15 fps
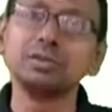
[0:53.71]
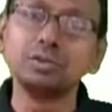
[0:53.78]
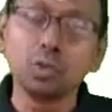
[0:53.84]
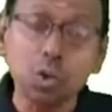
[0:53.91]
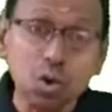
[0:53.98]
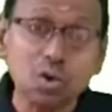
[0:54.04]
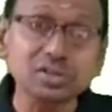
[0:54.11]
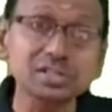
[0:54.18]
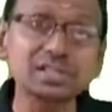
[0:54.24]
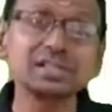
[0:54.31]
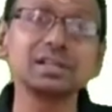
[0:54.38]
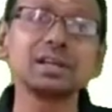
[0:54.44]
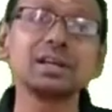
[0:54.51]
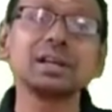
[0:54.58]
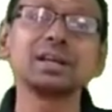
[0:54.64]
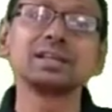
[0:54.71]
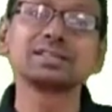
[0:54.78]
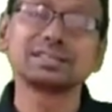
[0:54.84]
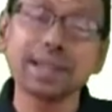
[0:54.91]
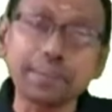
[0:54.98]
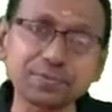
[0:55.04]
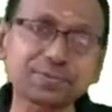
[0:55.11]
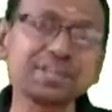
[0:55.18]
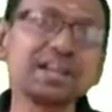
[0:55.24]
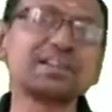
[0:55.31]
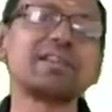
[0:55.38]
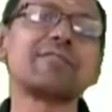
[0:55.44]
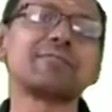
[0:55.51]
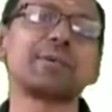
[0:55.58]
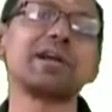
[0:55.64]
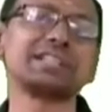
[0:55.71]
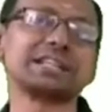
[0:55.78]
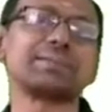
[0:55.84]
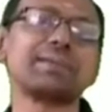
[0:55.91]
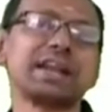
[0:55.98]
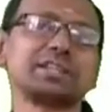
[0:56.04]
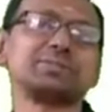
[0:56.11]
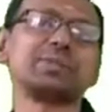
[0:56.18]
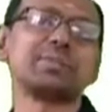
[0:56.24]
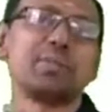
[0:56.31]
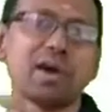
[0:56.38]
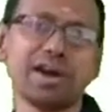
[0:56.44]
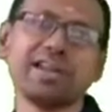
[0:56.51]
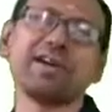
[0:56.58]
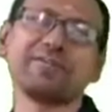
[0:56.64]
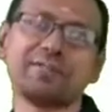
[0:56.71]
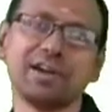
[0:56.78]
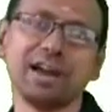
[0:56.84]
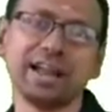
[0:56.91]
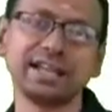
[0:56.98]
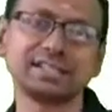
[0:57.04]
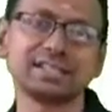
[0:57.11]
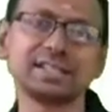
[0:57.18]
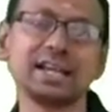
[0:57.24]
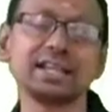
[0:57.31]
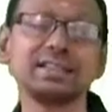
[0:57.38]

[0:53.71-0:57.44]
those subset of project management body of knowledge